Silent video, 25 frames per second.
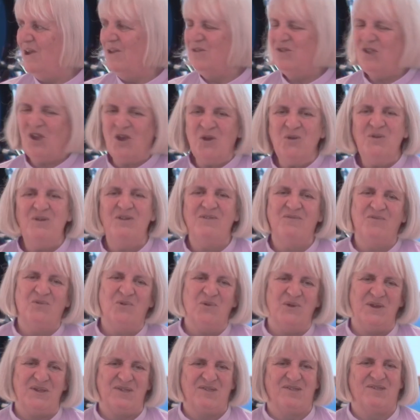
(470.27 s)
Tone of
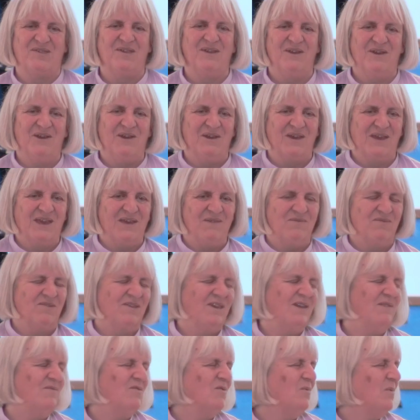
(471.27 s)
voice
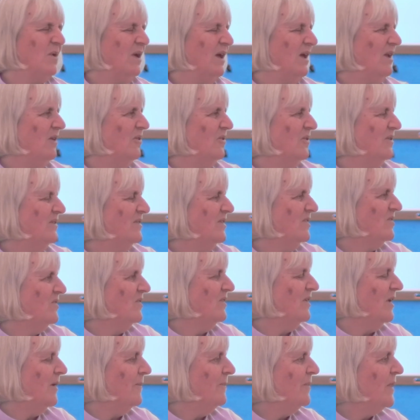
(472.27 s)
gives away a lot,
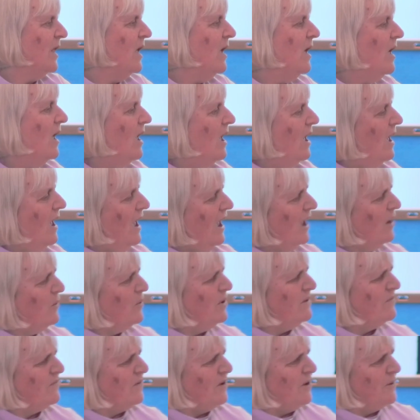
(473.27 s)
doesn't it?
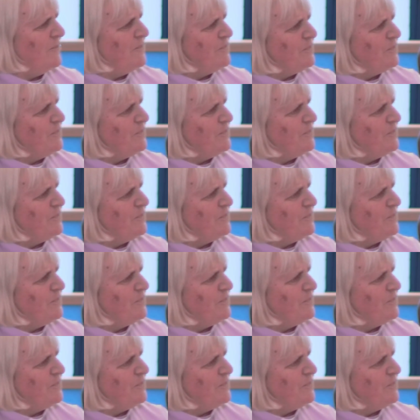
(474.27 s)
However,